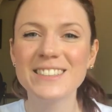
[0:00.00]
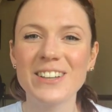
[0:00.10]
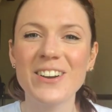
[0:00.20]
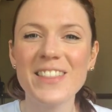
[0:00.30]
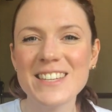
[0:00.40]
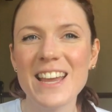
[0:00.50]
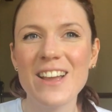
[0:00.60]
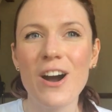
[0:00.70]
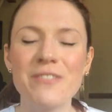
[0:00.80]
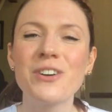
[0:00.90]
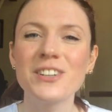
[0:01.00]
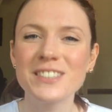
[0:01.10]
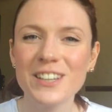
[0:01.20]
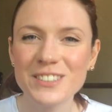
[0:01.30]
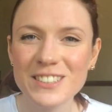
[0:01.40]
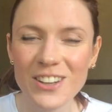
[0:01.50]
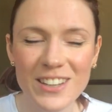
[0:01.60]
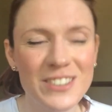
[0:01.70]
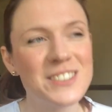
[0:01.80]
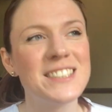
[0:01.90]
So I've got the day off. I've got to go to
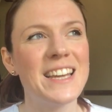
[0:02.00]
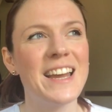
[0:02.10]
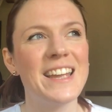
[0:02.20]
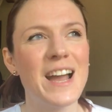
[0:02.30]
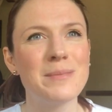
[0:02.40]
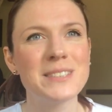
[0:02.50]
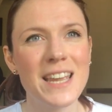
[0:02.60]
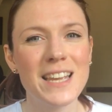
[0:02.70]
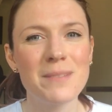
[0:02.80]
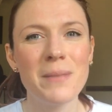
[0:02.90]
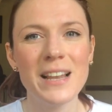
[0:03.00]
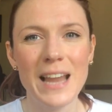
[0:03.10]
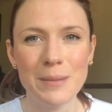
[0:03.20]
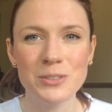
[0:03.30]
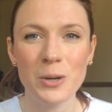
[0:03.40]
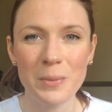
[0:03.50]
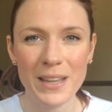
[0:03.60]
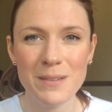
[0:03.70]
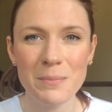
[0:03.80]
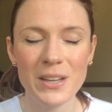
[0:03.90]
Solihull today. I'm taking my laptop
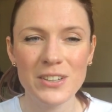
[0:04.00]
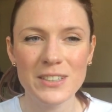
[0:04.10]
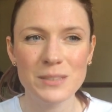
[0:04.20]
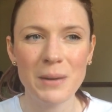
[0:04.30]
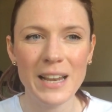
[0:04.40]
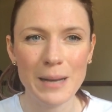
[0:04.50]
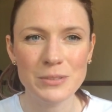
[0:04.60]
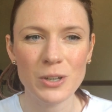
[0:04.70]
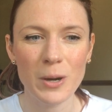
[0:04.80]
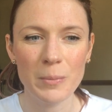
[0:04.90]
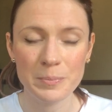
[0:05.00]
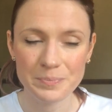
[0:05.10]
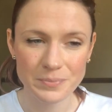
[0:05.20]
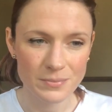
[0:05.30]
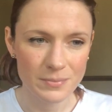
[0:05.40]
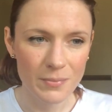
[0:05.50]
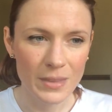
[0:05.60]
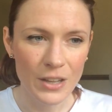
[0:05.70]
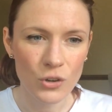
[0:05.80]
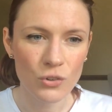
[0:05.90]
in because my laptop
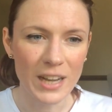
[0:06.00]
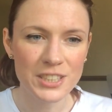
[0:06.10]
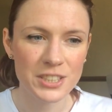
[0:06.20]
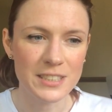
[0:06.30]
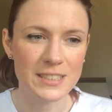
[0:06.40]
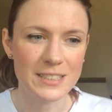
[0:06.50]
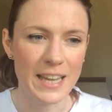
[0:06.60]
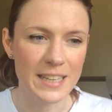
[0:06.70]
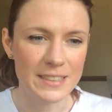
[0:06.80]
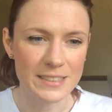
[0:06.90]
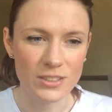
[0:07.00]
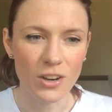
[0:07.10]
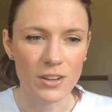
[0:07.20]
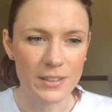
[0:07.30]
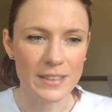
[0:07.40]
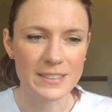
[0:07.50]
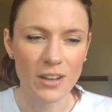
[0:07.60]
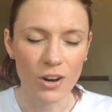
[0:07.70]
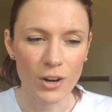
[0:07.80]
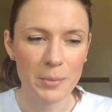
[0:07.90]
crashed, it's dead, it's gone, it's
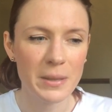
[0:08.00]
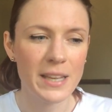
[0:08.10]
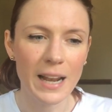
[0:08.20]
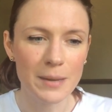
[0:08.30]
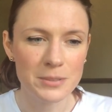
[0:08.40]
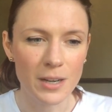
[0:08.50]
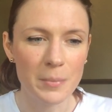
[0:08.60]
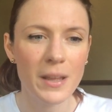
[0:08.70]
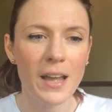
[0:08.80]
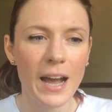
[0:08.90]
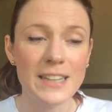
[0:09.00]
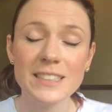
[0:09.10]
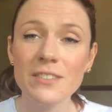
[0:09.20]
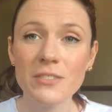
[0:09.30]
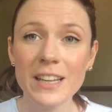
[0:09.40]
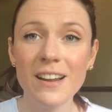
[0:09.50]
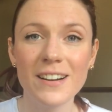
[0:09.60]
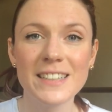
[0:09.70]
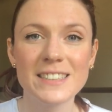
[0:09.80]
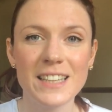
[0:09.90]
RIP laptop, and I didn't
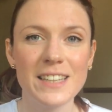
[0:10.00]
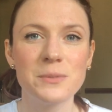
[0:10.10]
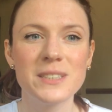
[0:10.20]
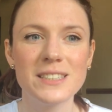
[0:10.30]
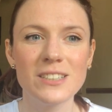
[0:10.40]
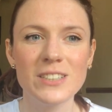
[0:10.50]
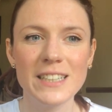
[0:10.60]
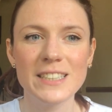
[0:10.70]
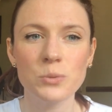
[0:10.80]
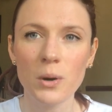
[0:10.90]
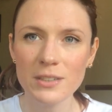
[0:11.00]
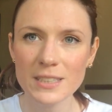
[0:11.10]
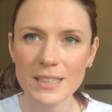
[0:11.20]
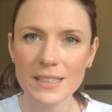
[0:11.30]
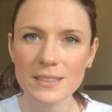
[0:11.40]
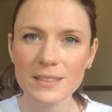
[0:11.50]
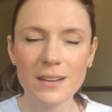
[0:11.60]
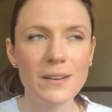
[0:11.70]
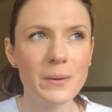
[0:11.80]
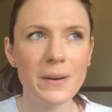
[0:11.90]
realise that it was still in its warranty.
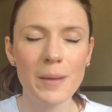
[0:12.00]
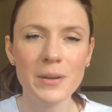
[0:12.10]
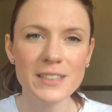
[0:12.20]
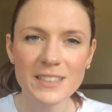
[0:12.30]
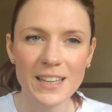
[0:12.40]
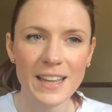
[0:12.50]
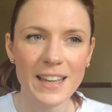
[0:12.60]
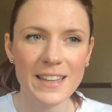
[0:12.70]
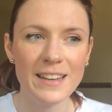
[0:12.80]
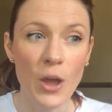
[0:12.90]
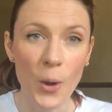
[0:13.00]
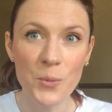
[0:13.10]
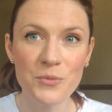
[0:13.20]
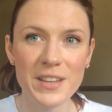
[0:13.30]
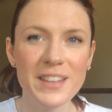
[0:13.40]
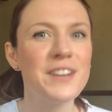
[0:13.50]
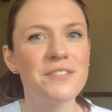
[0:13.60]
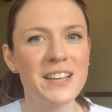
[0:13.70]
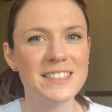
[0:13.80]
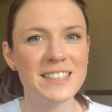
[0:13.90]
So I'm going to take it in, hopefully they're going
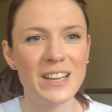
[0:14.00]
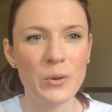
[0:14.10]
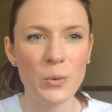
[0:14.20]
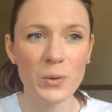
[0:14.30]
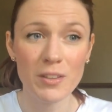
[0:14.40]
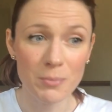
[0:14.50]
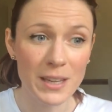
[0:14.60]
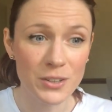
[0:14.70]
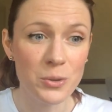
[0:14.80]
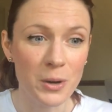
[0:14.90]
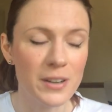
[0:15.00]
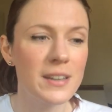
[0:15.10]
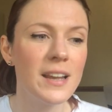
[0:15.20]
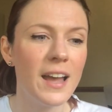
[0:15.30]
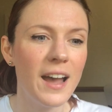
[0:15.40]
to fix it or give me a new one,